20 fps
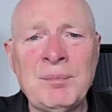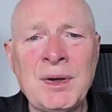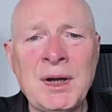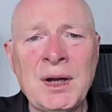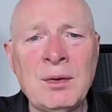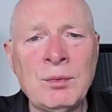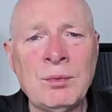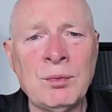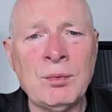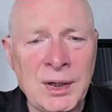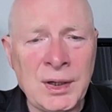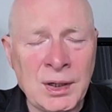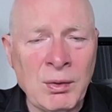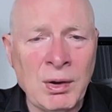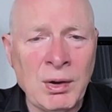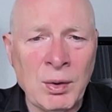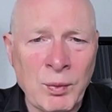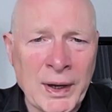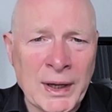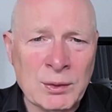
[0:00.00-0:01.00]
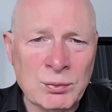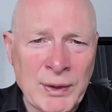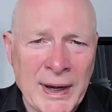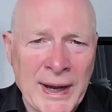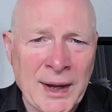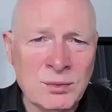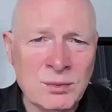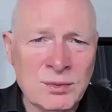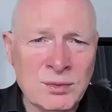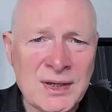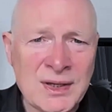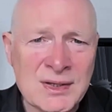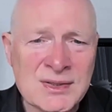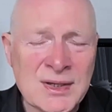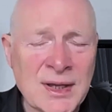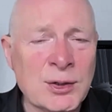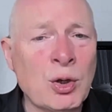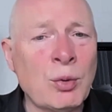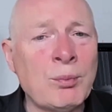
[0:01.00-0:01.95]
but we know our way around this.